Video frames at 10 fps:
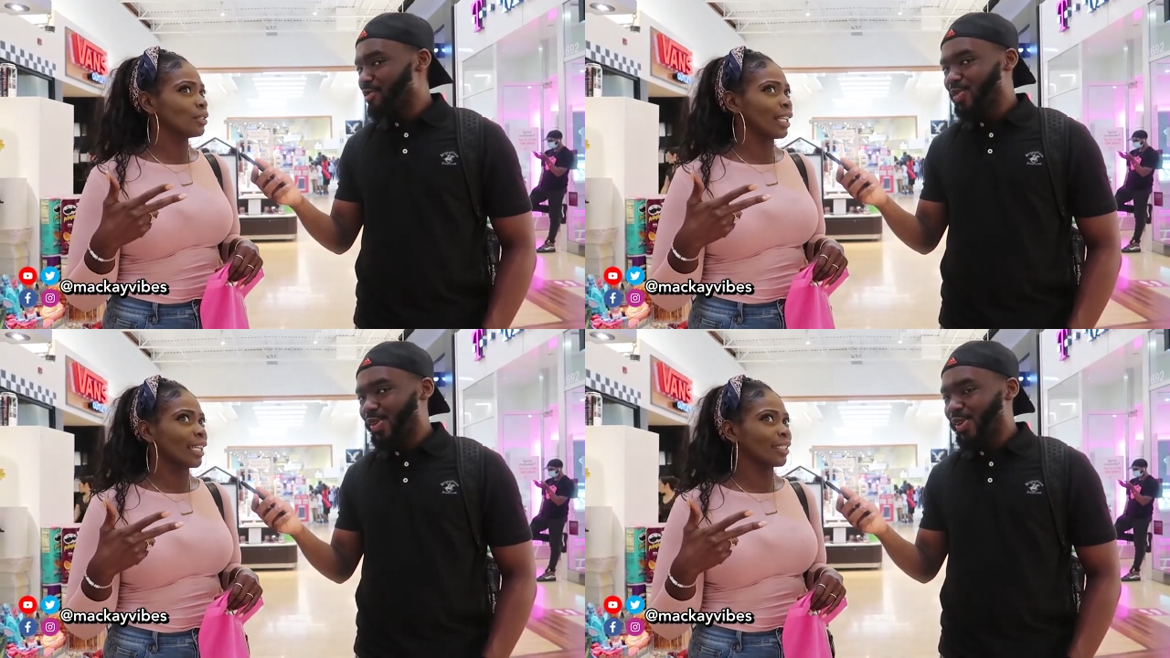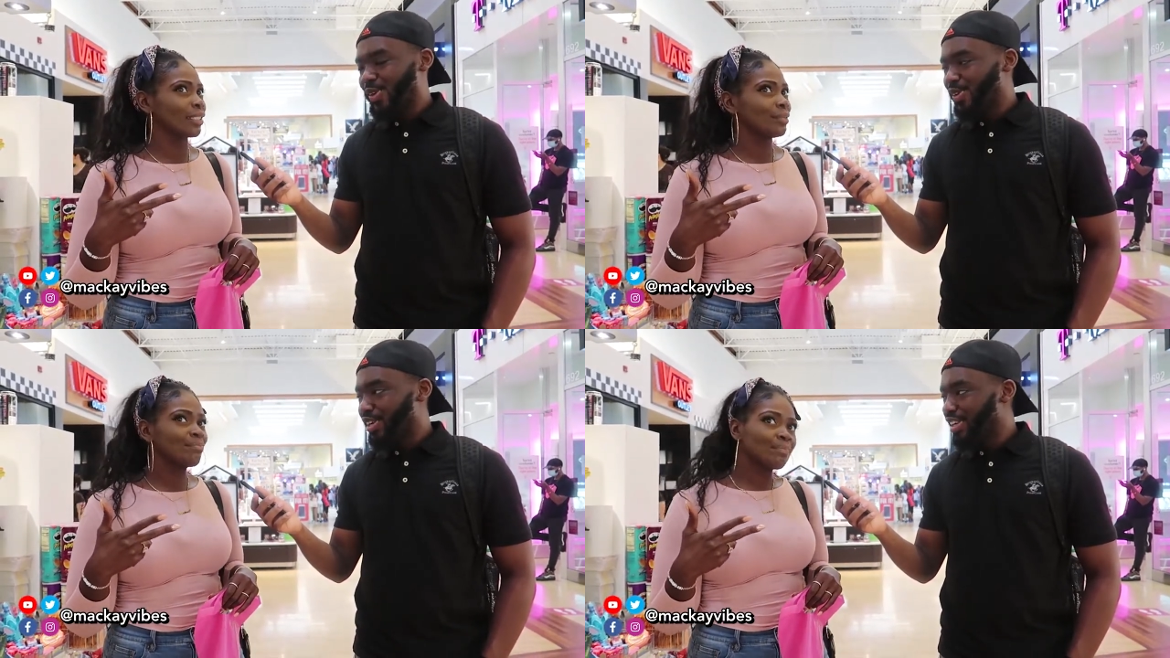Speaker 1: like
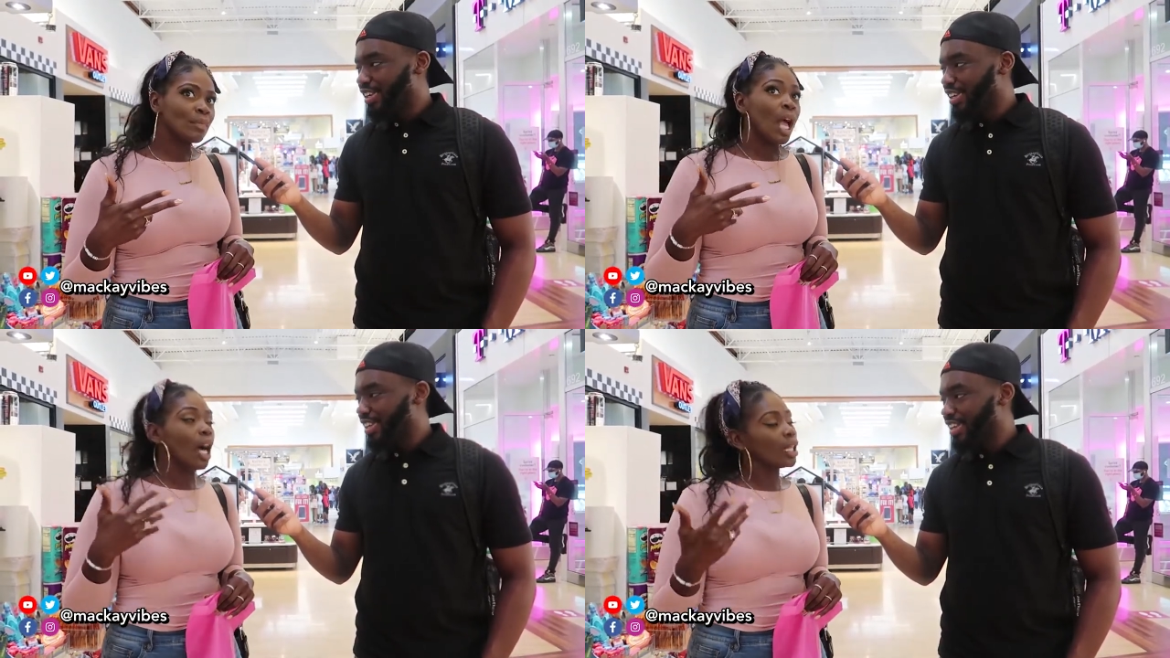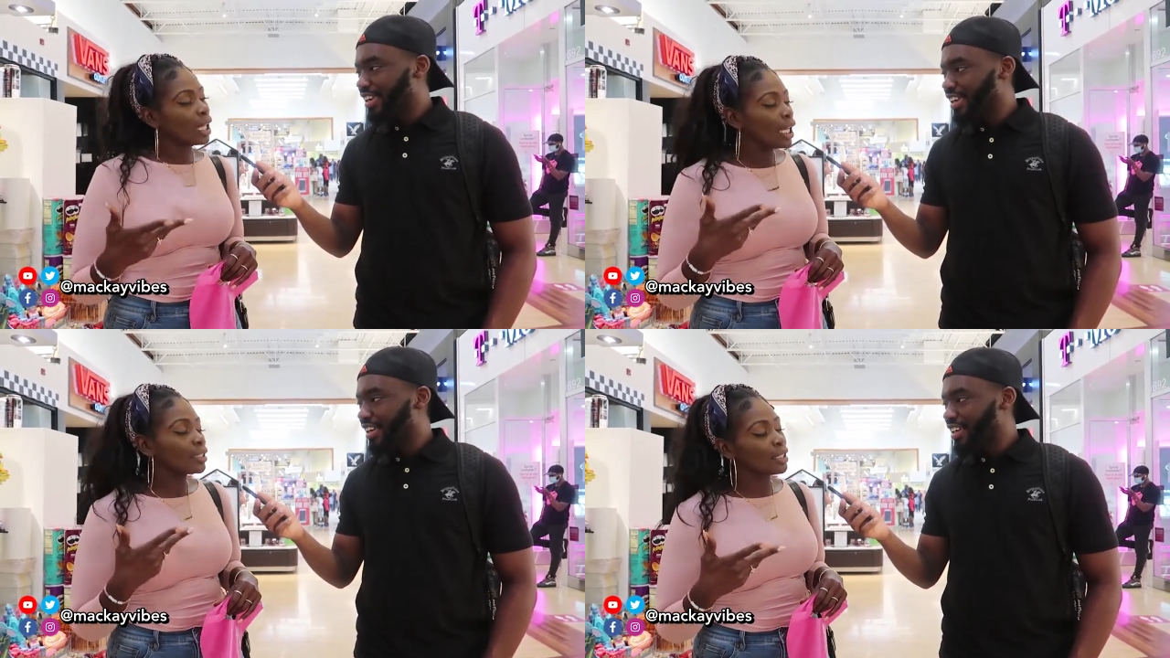a
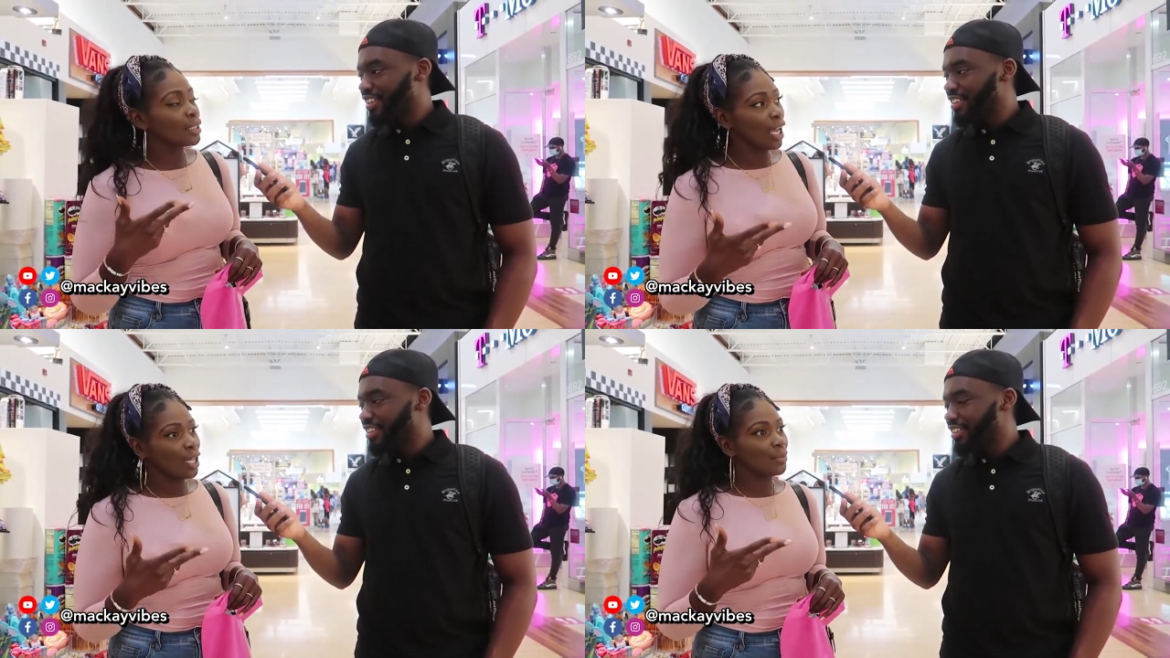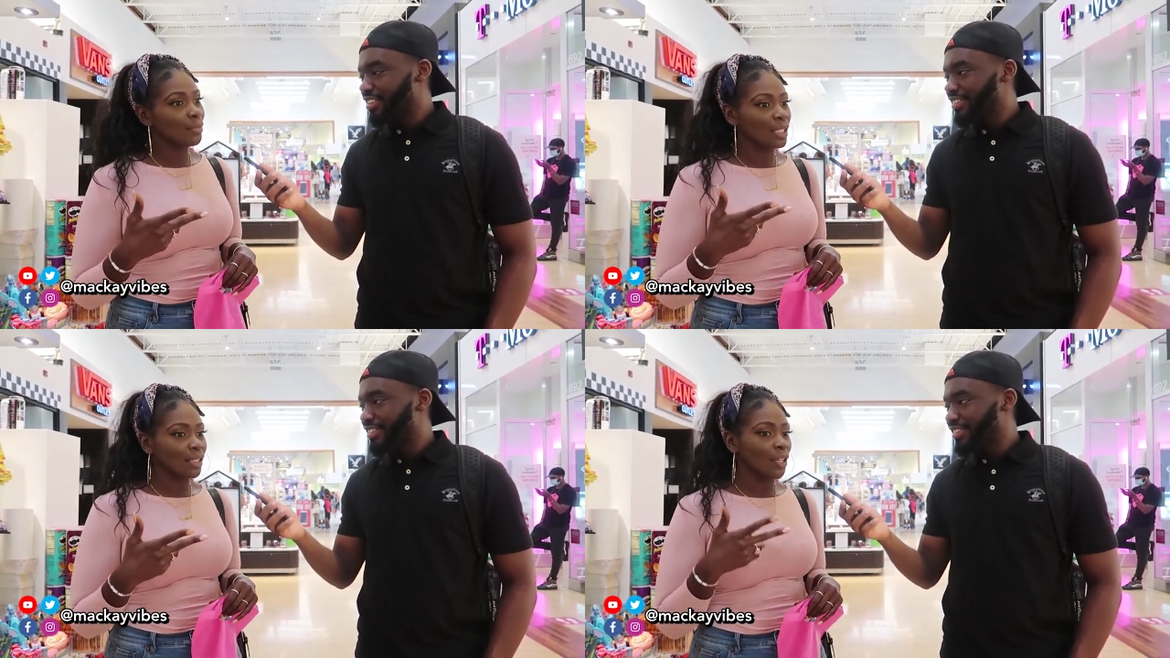lot of the
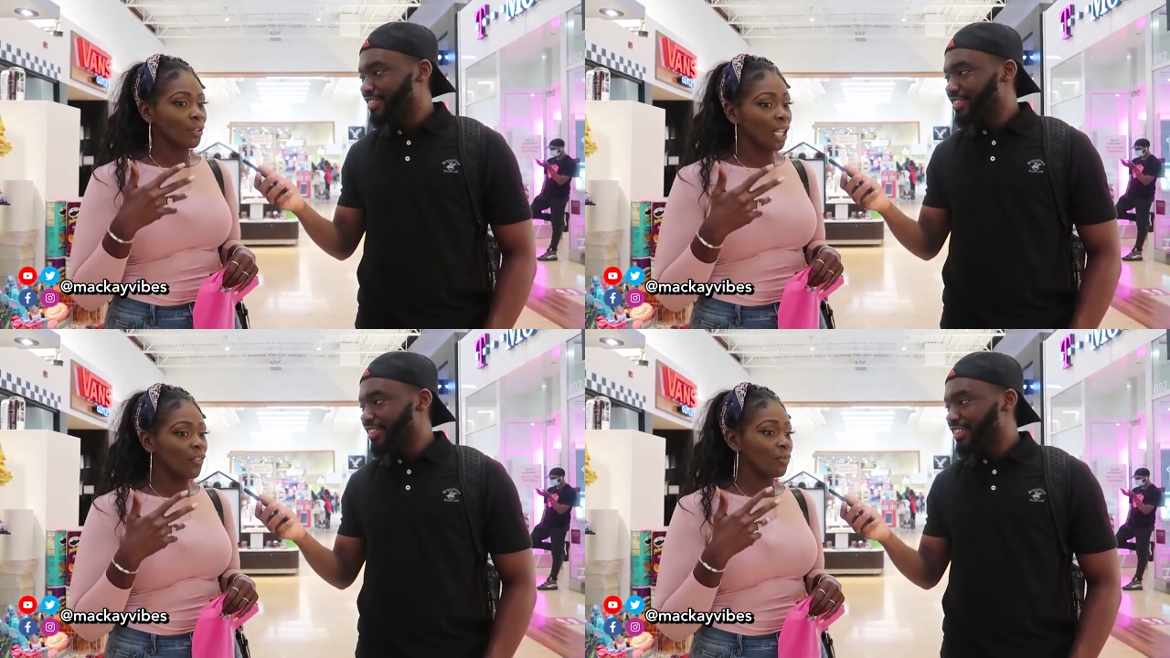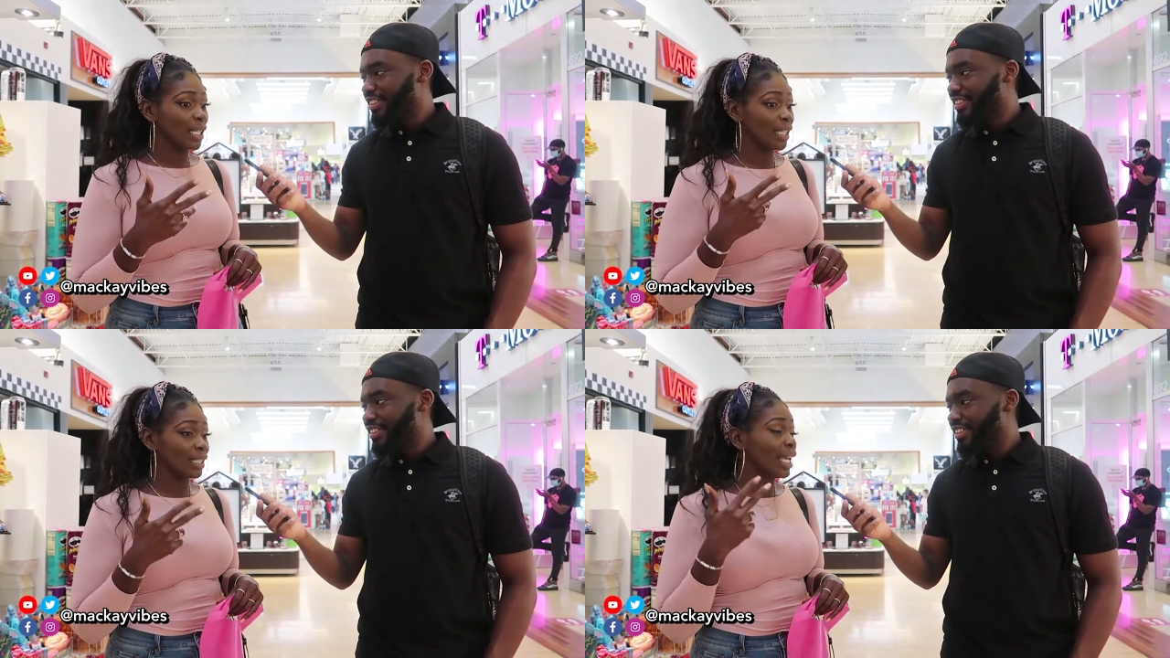times they're left
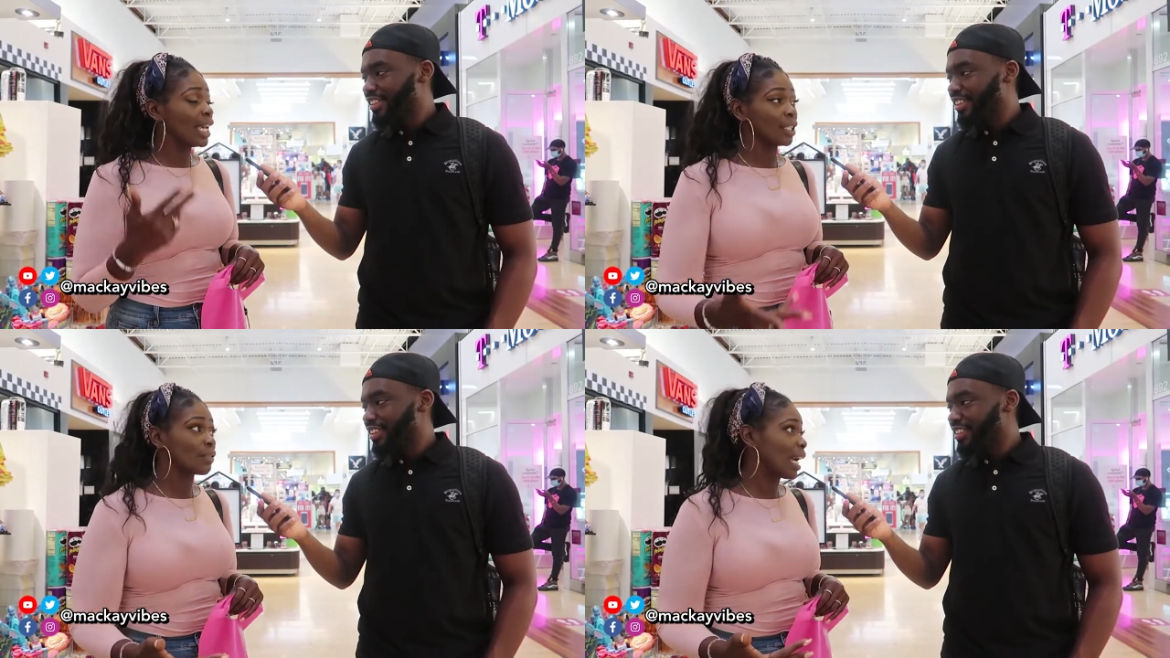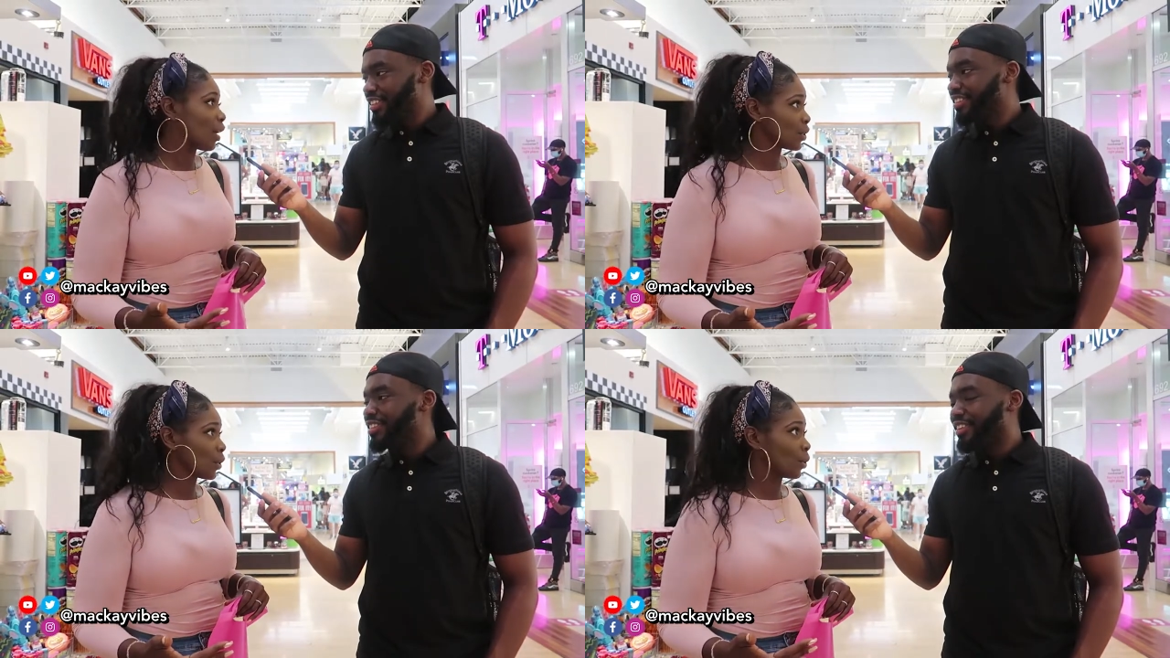being the head of the
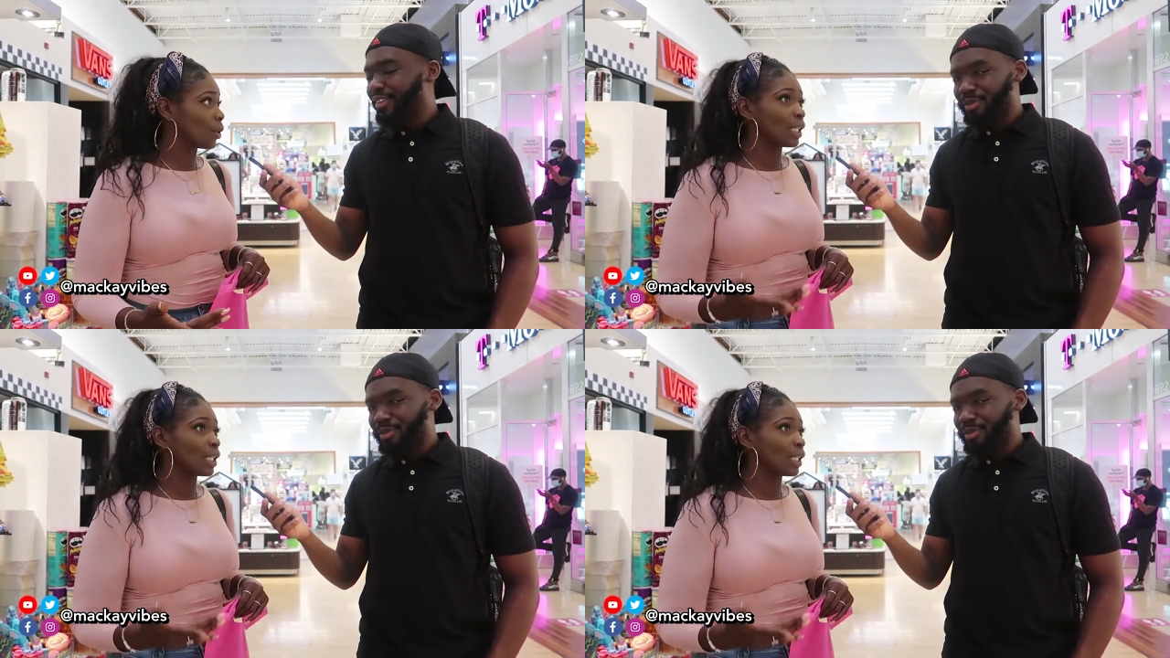household.